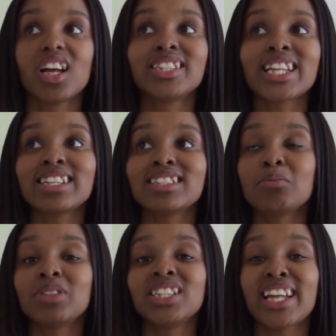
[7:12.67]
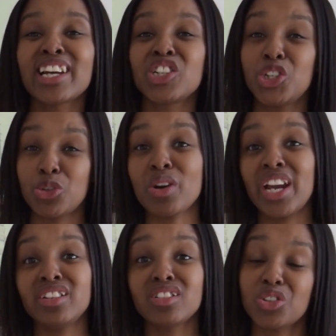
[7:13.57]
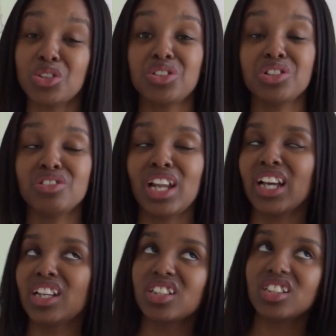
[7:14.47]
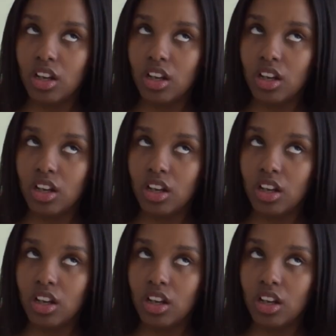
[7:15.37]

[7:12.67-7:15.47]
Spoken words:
it's like something that I dread to do. Like